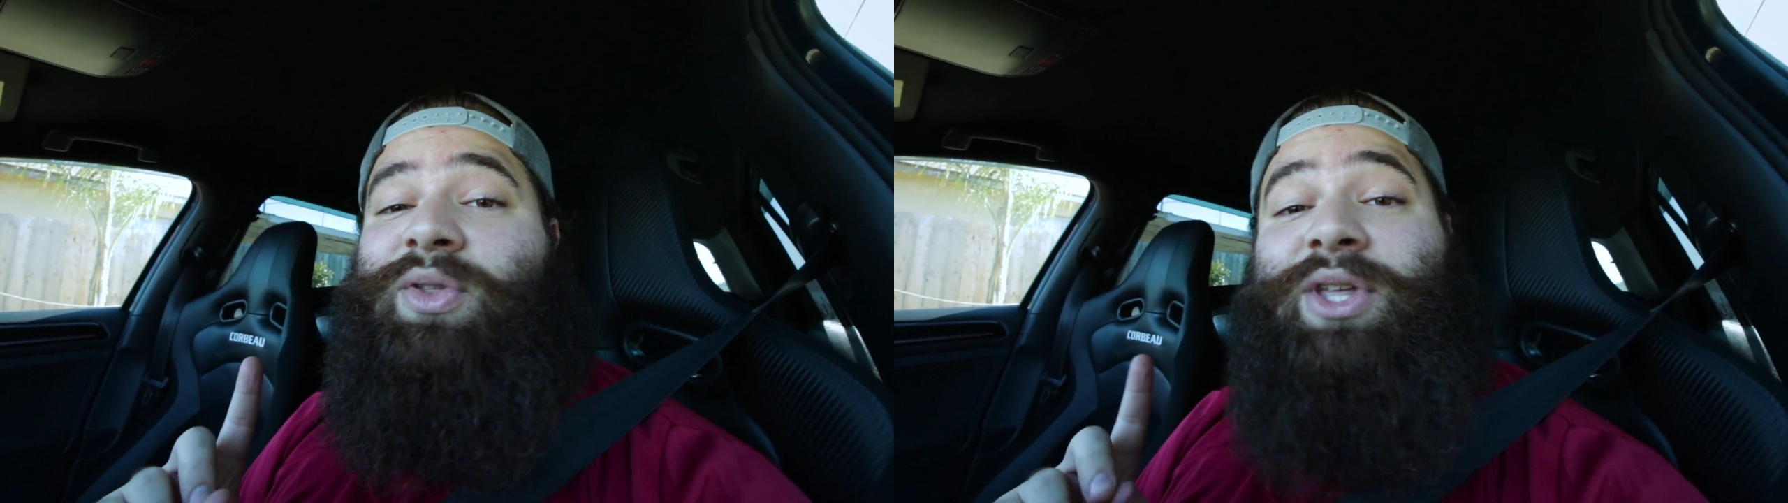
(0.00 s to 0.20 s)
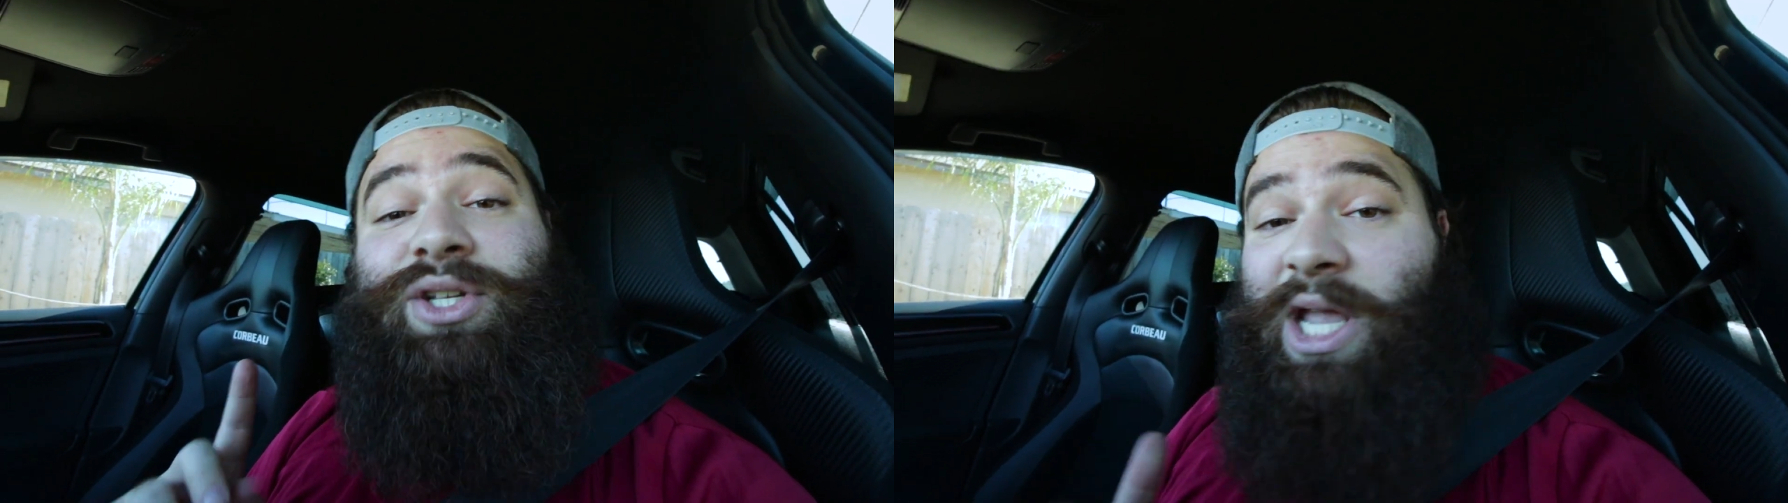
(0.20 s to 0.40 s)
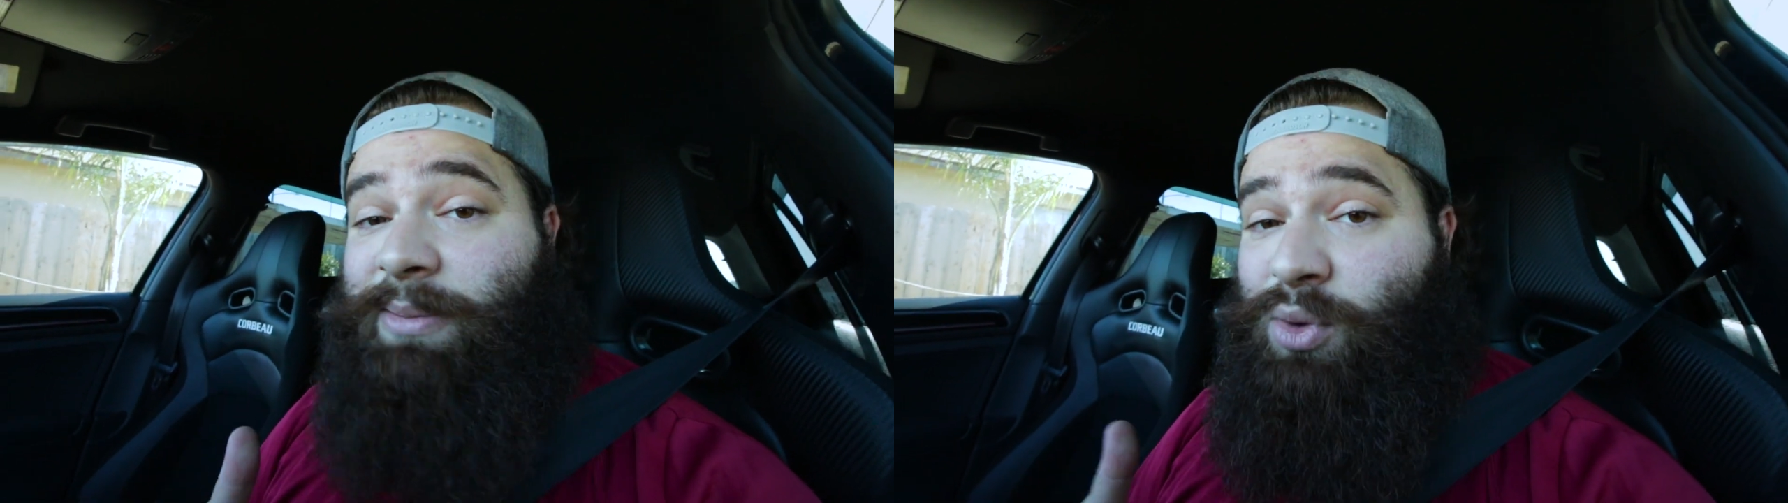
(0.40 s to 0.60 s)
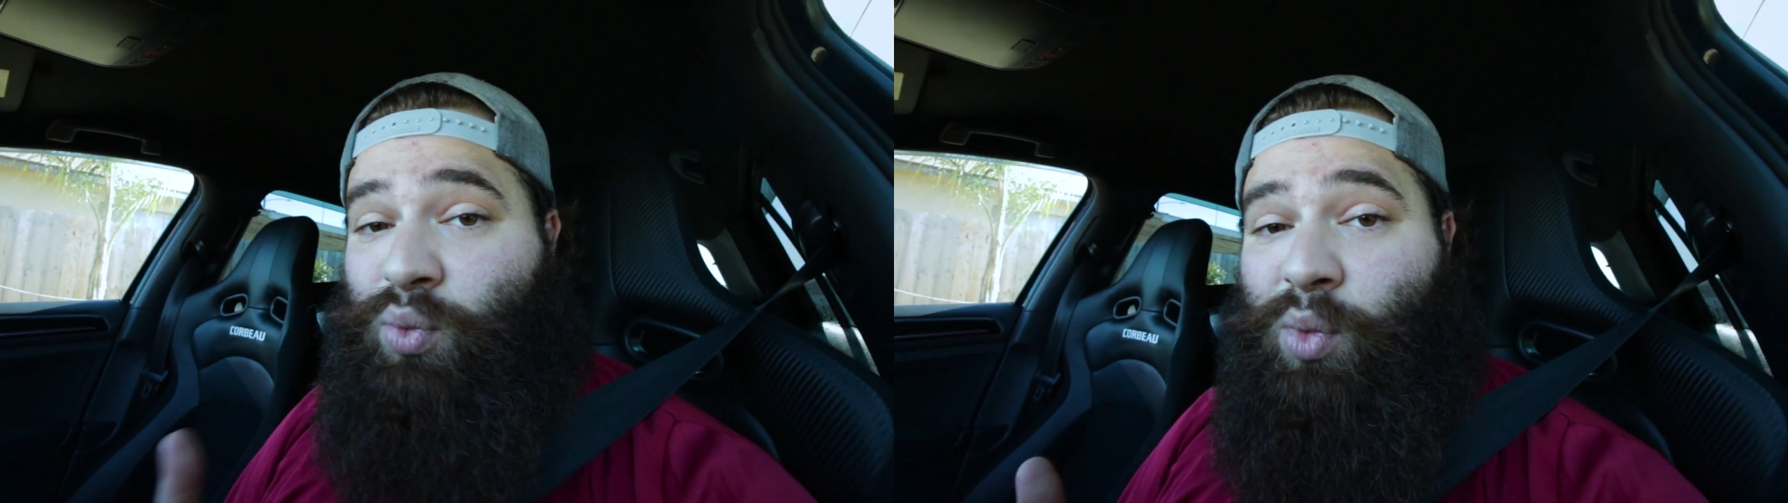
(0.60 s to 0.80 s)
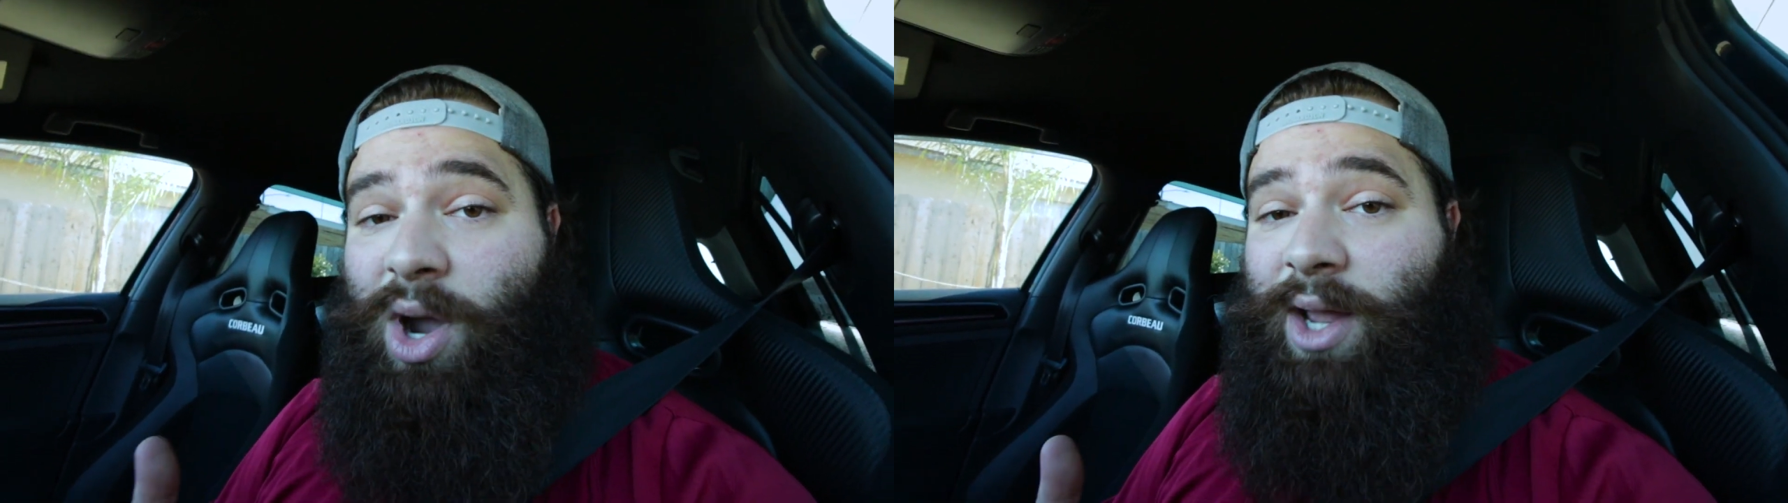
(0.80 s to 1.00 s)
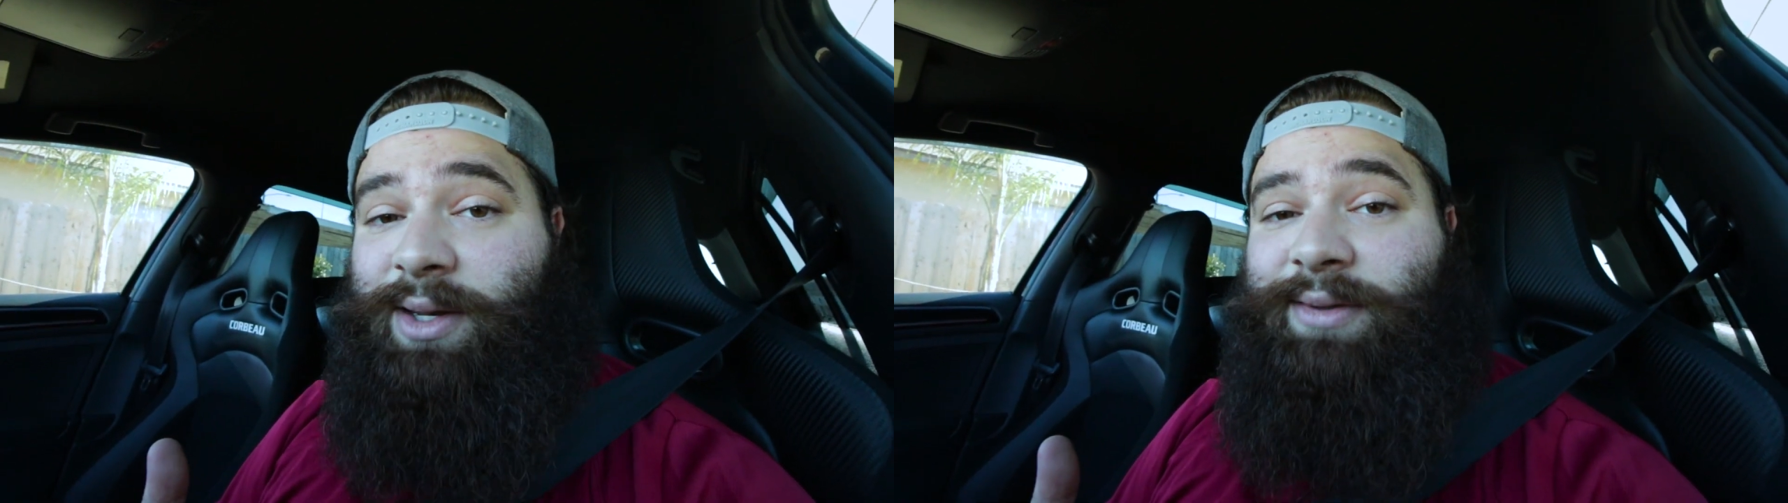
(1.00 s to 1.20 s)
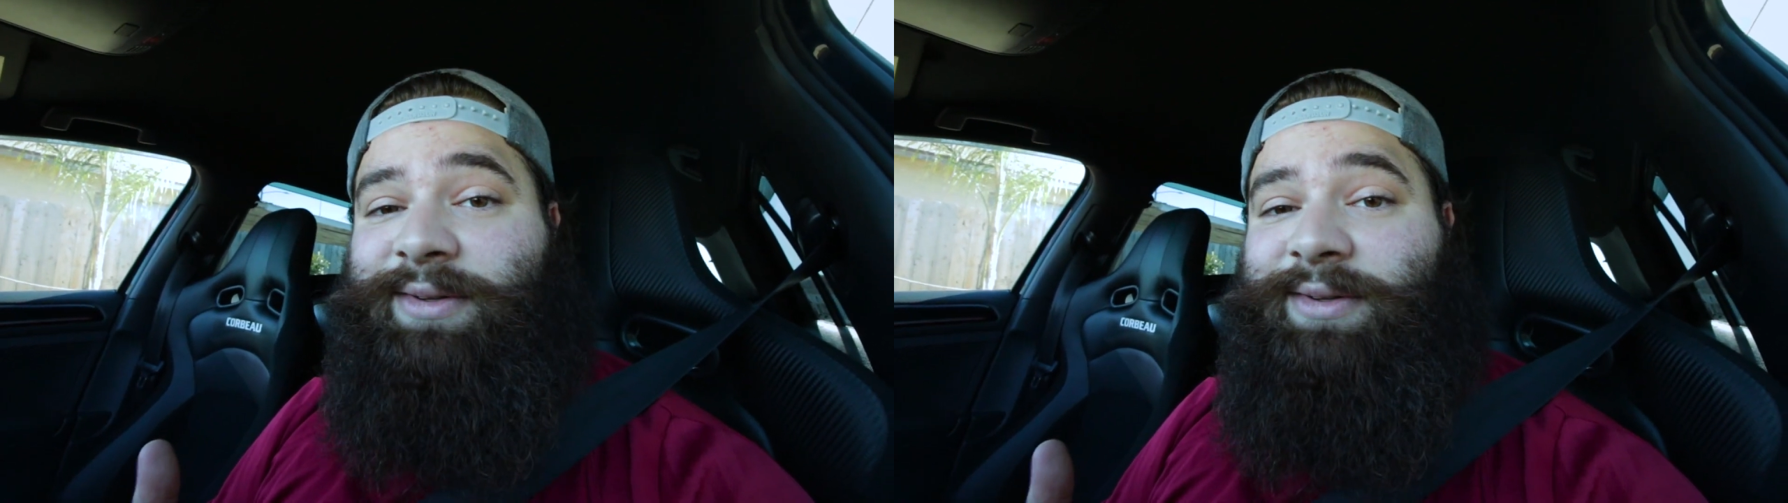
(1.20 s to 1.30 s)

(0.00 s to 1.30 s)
the JB1.